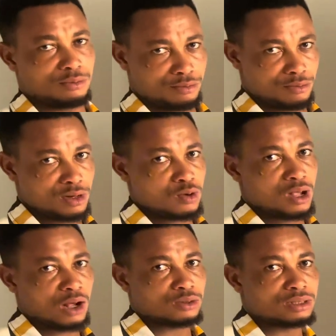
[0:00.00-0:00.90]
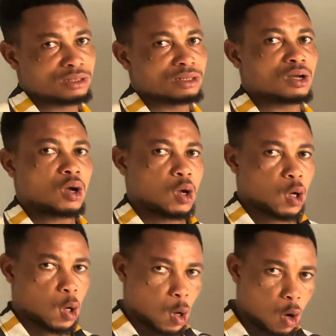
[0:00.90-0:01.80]
We look out,
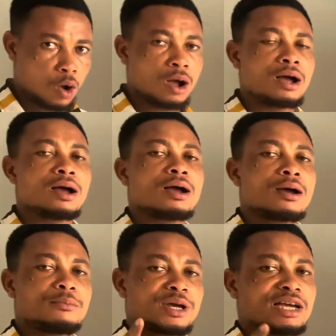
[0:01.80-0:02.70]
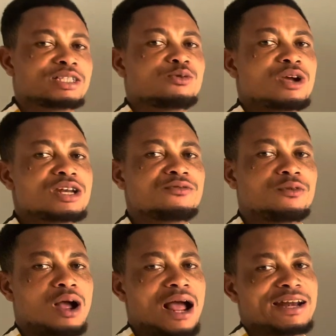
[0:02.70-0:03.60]
or we're getting ready
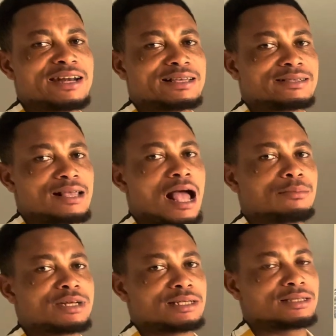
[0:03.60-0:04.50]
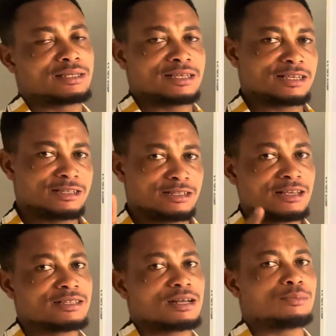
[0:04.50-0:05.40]
for our next update. It's
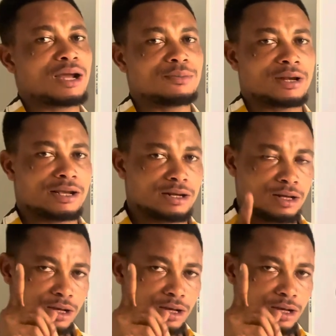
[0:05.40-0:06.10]
just in the pipeline.